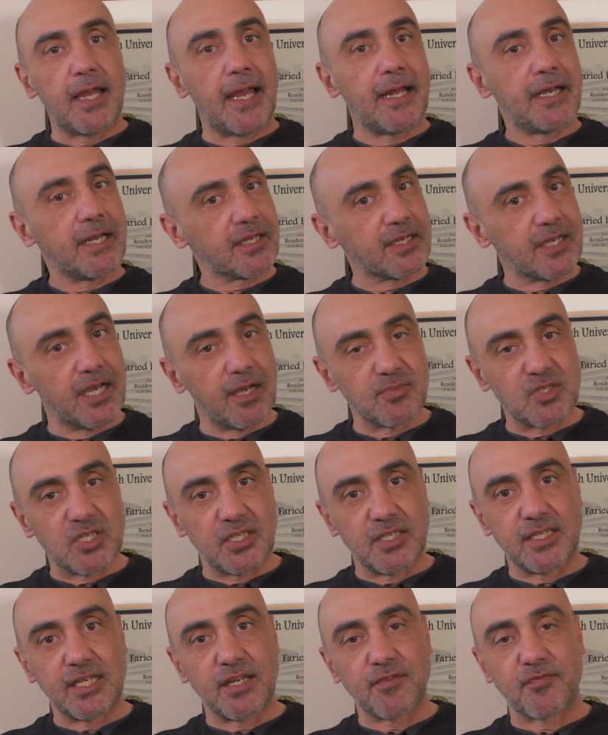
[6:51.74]
And it comes
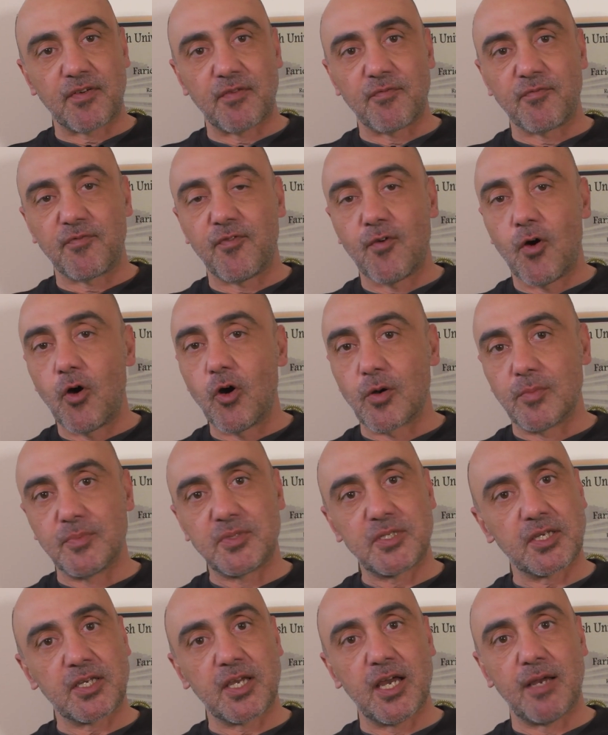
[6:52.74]
in different
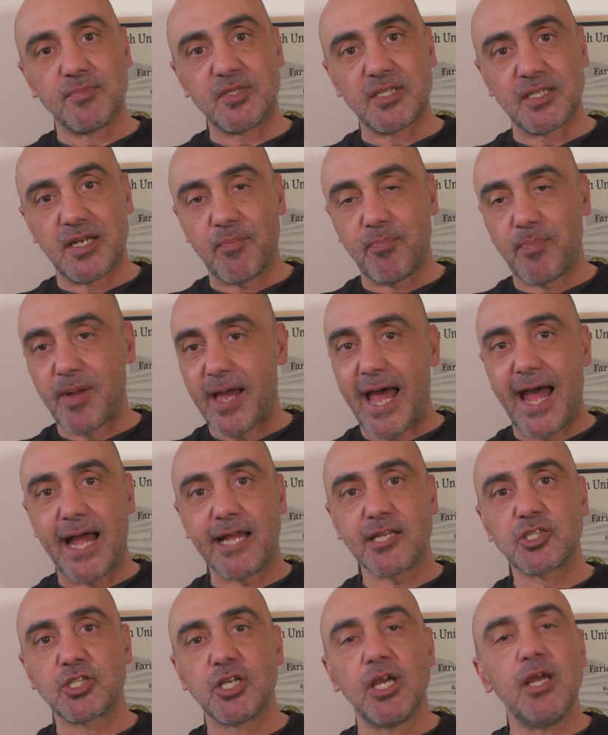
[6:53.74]
forms. It comes in a
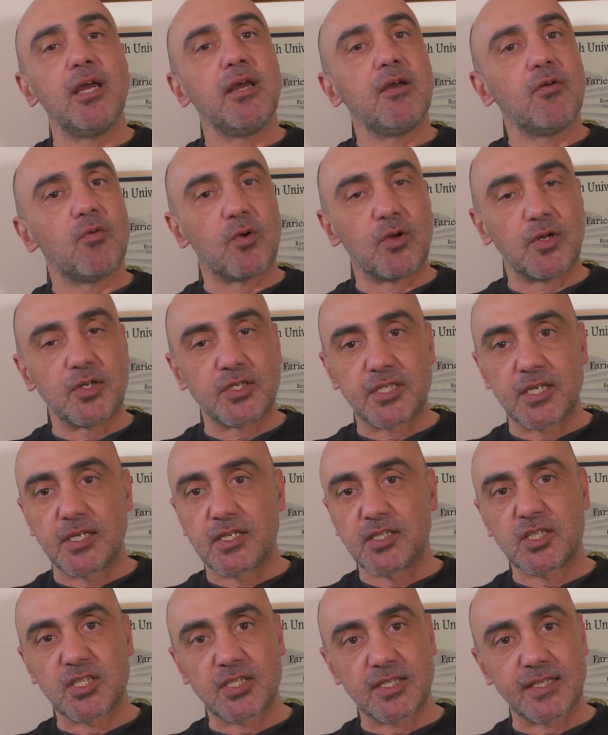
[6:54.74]
patch where it's
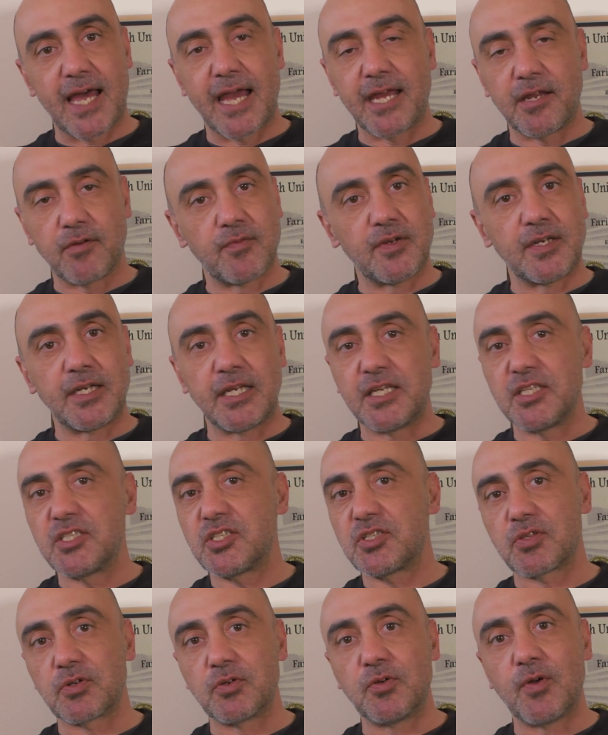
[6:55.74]
a slight
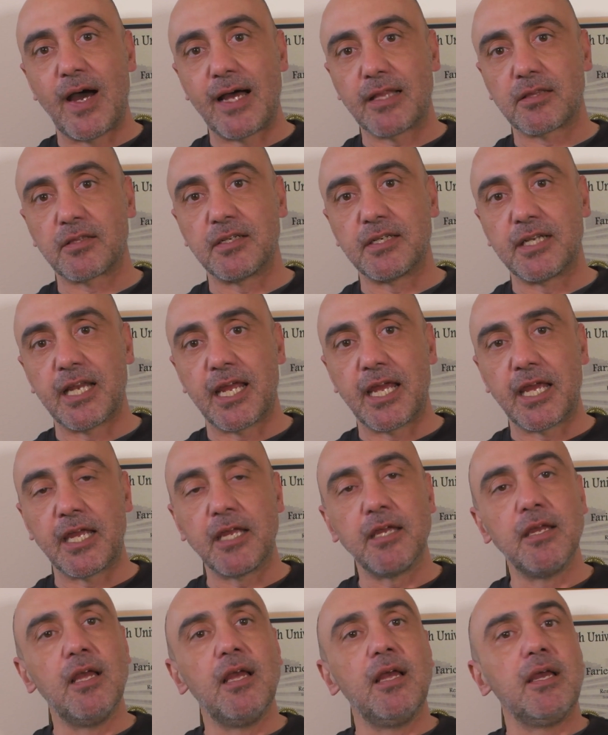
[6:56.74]
release throughout the
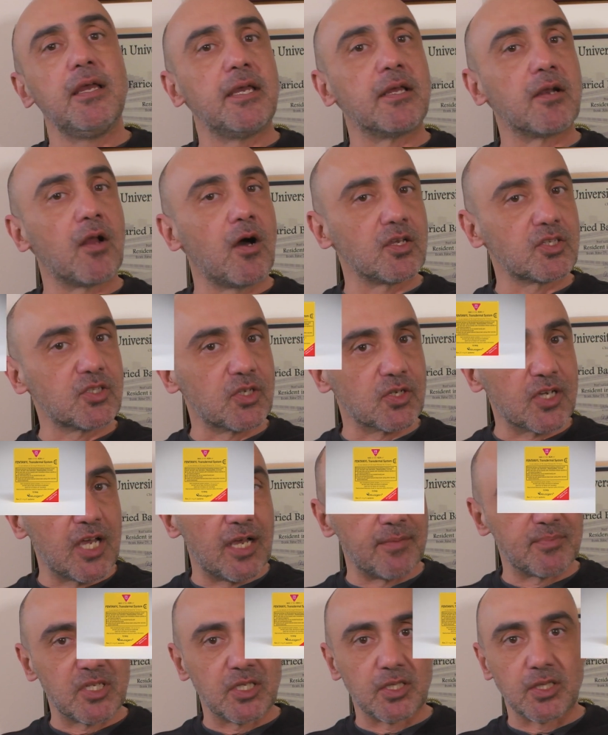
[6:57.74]
day. It also
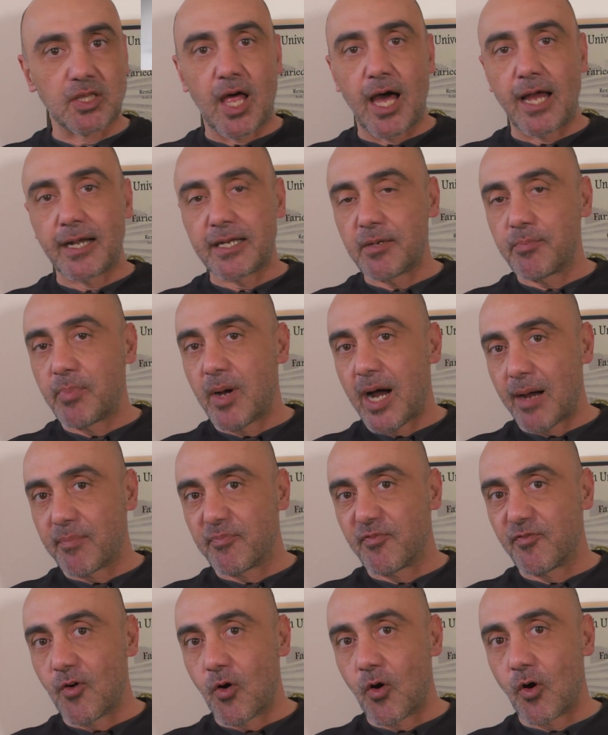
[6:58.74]
comes in
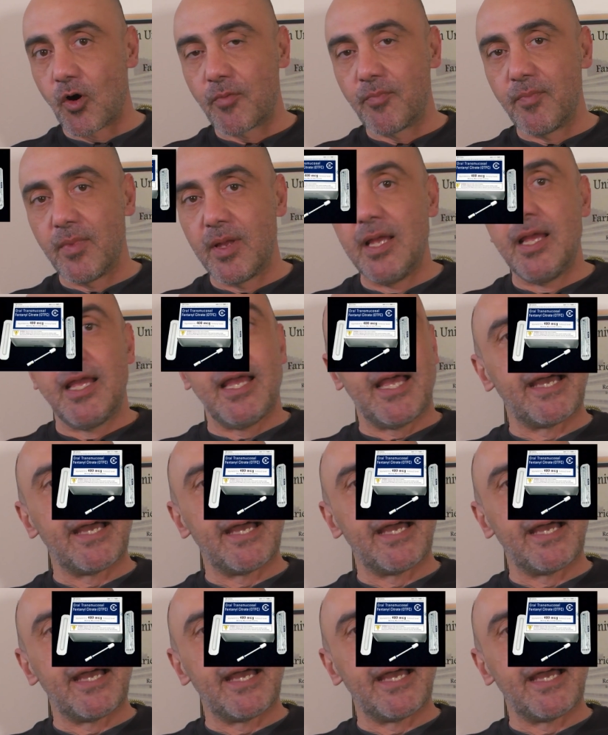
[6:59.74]
lollipop form.